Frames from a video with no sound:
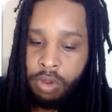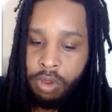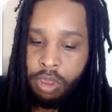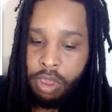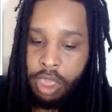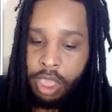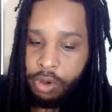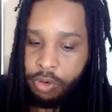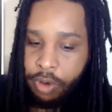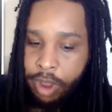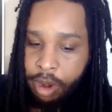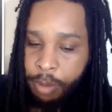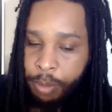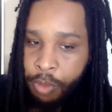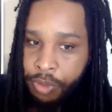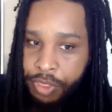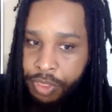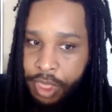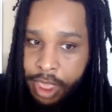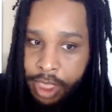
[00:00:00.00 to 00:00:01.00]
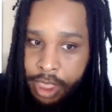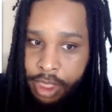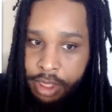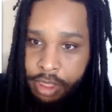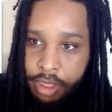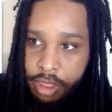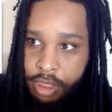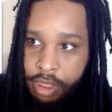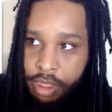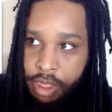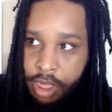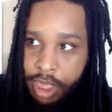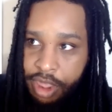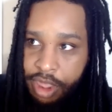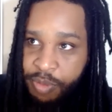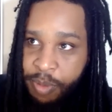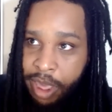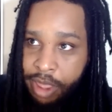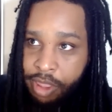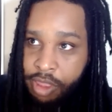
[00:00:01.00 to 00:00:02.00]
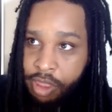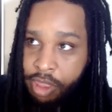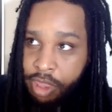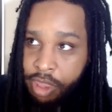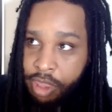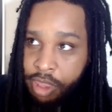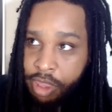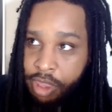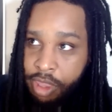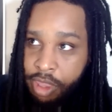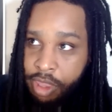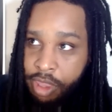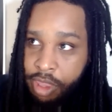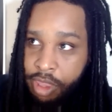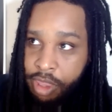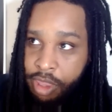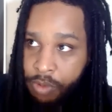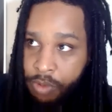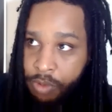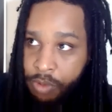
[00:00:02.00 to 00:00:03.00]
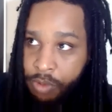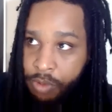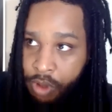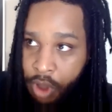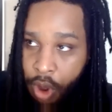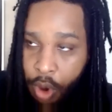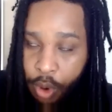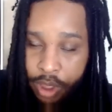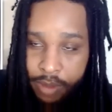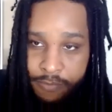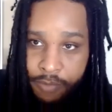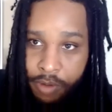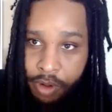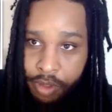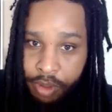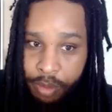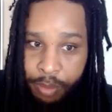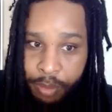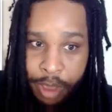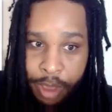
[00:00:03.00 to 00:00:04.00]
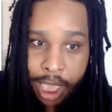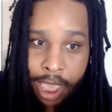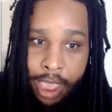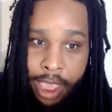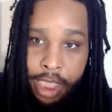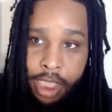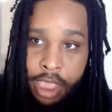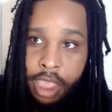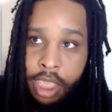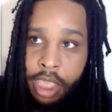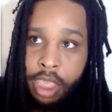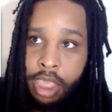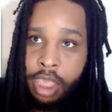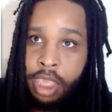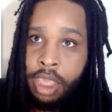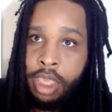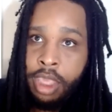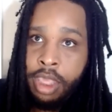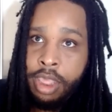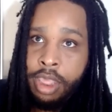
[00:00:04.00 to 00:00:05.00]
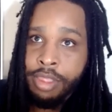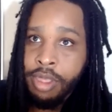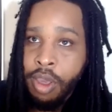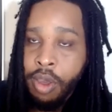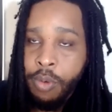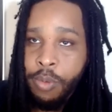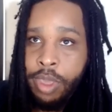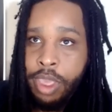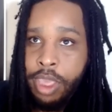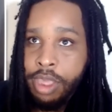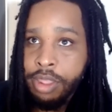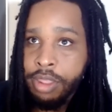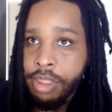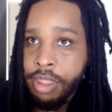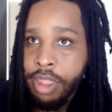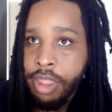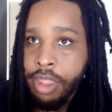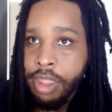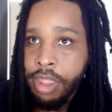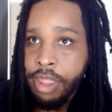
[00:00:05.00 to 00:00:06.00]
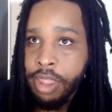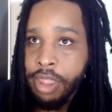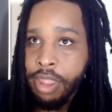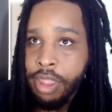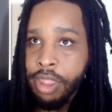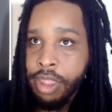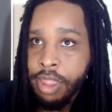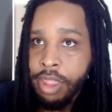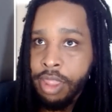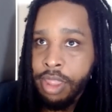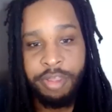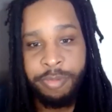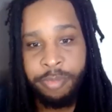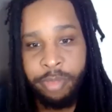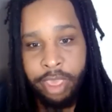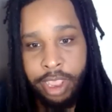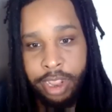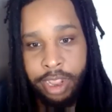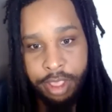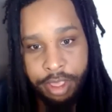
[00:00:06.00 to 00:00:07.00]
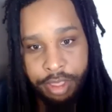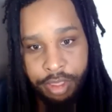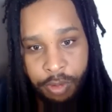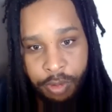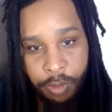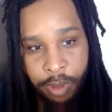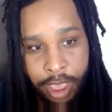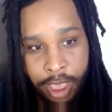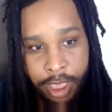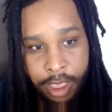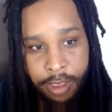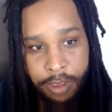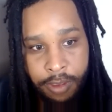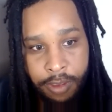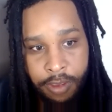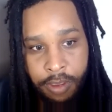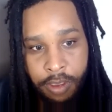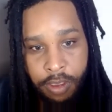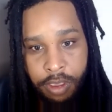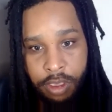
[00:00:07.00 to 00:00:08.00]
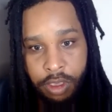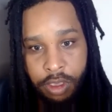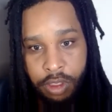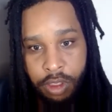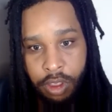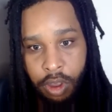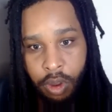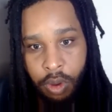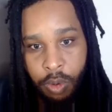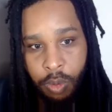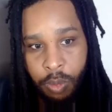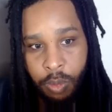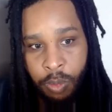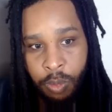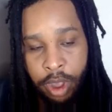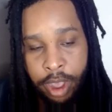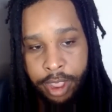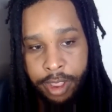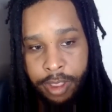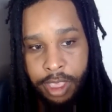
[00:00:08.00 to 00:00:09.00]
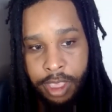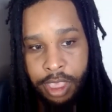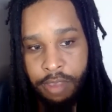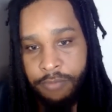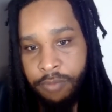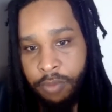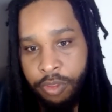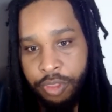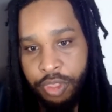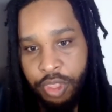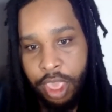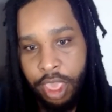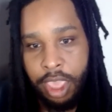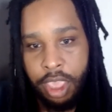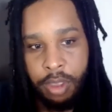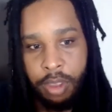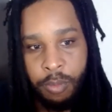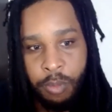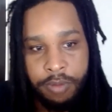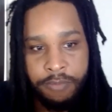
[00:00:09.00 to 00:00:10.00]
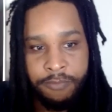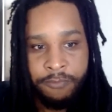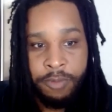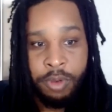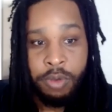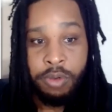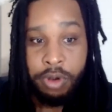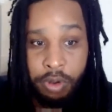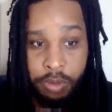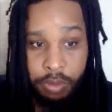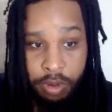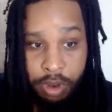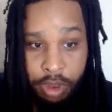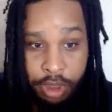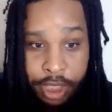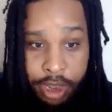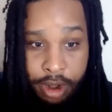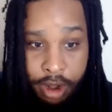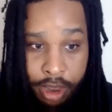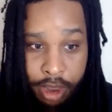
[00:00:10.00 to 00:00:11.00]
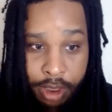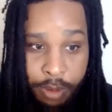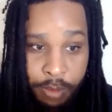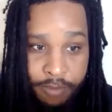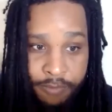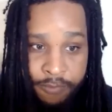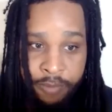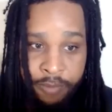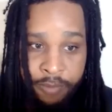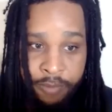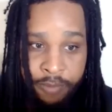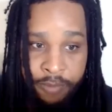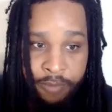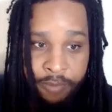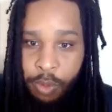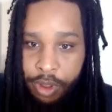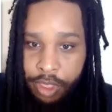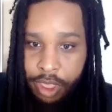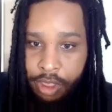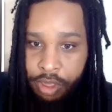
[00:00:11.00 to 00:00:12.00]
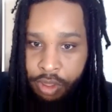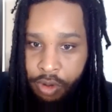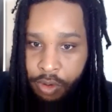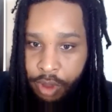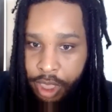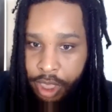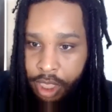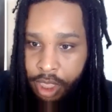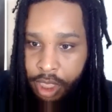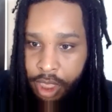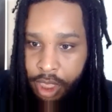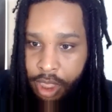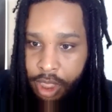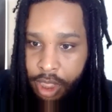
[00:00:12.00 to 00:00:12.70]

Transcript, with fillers: incredible things, especially going further back, it's always like, oh, how do we explain this away? You know, what evil thing, what voodoo, literally, what voodoo were they doing